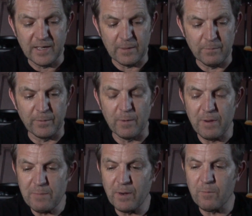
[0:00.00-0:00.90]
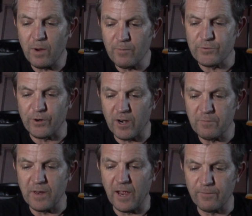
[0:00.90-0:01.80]
And I remember I made my mom
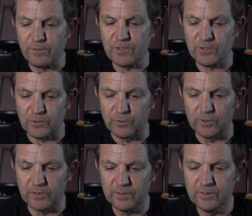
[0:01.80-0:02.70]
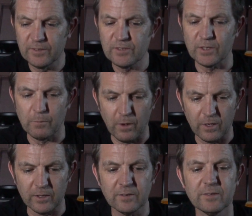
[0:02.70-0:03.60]
drive me after school to the
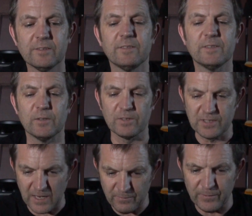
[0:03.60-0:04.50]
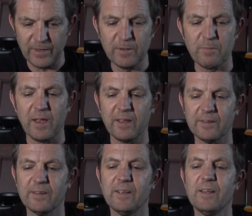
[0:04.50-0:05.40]
mall to go to Sam the Record
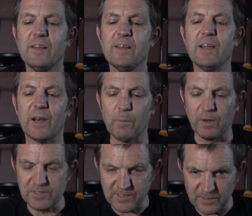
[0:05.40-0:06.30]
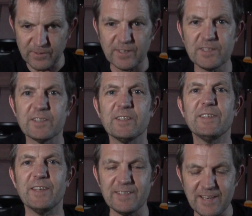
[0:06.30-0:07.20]
Man, and I bought
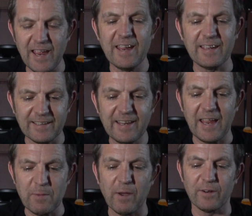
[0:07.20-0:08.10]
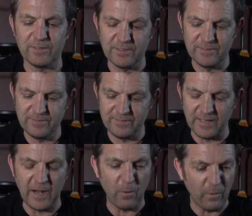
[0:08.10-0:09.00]
Synchronicity the day it came out.
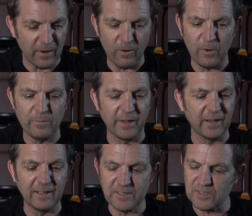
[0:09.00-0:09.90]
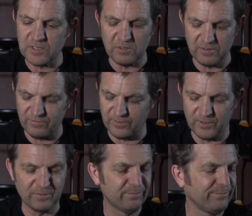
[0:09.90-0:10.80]
And I went home and I listened to it
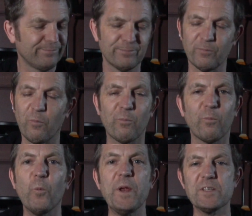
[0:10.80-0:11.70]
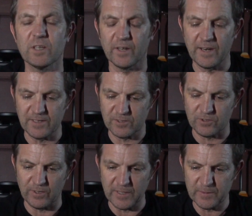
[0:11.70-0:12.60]
for weeks on end
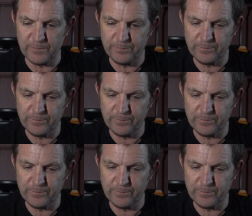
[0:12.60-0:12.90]
straight.